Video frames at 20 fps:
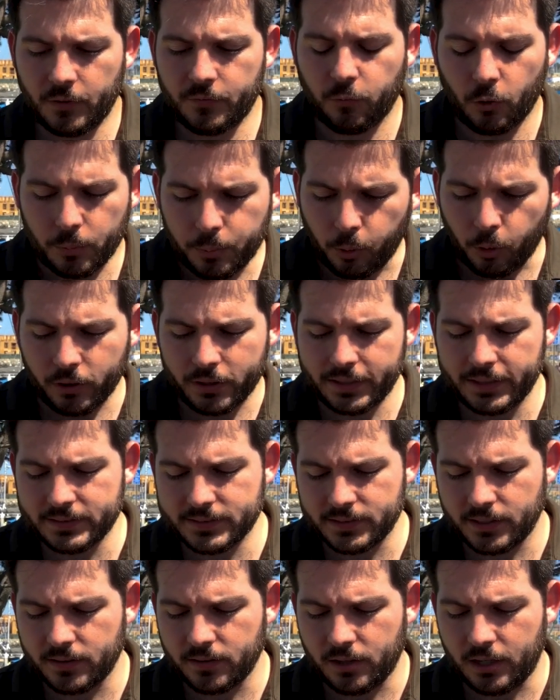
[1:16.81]
four port keys
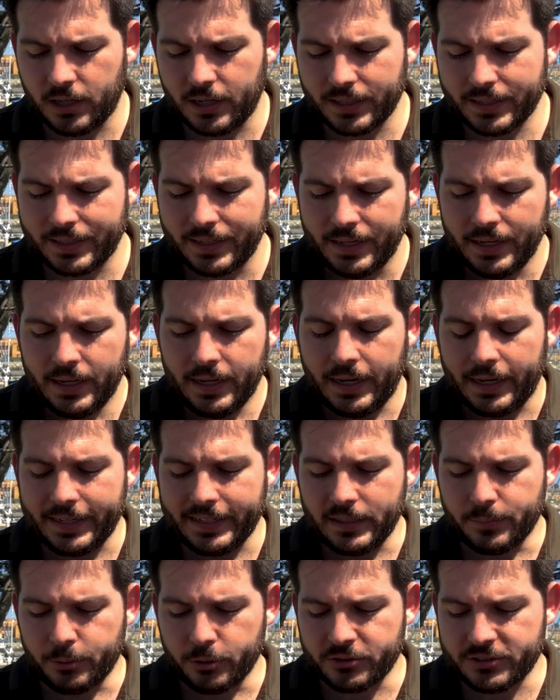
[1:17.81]
to unlock, I
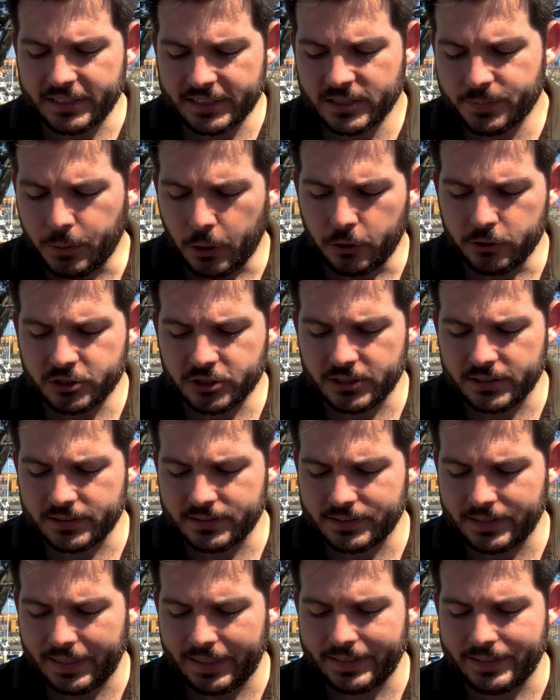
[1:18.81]
need to brew six
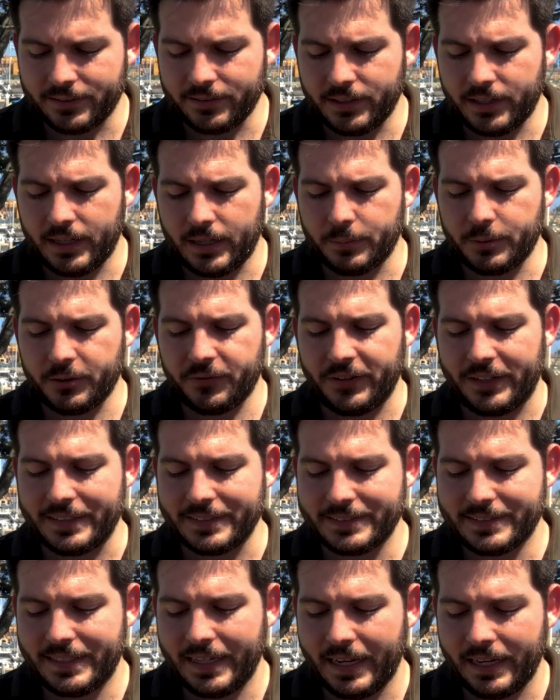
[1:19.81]
potions and uh, defeat
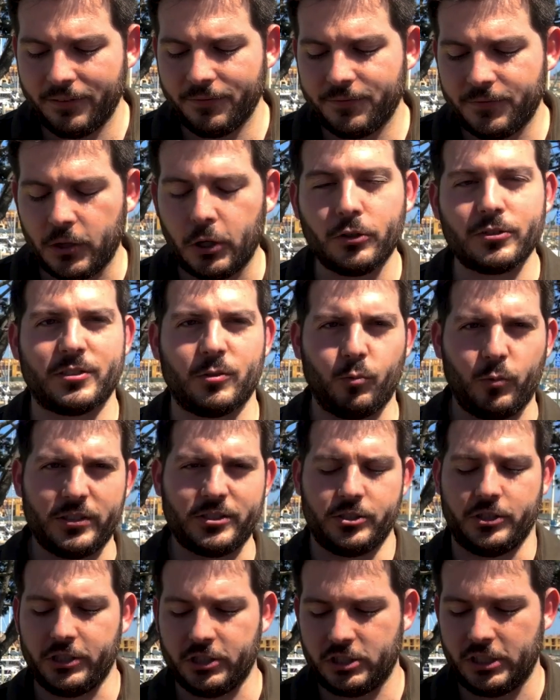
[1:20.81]
10 foes in
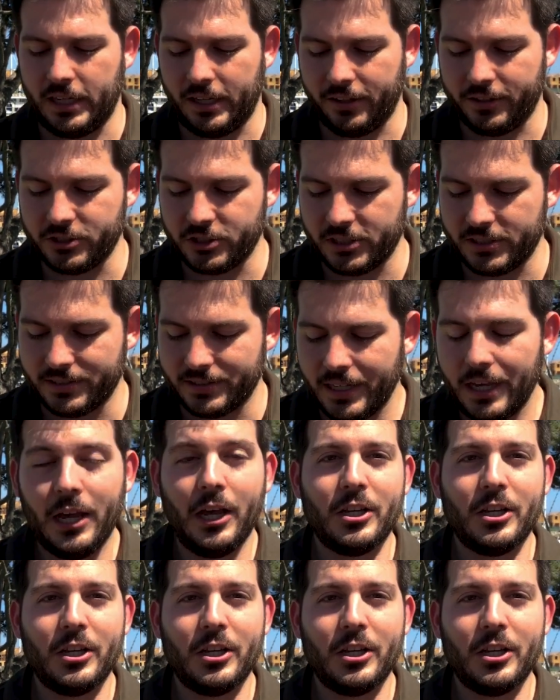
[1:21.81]
wizarding challenges.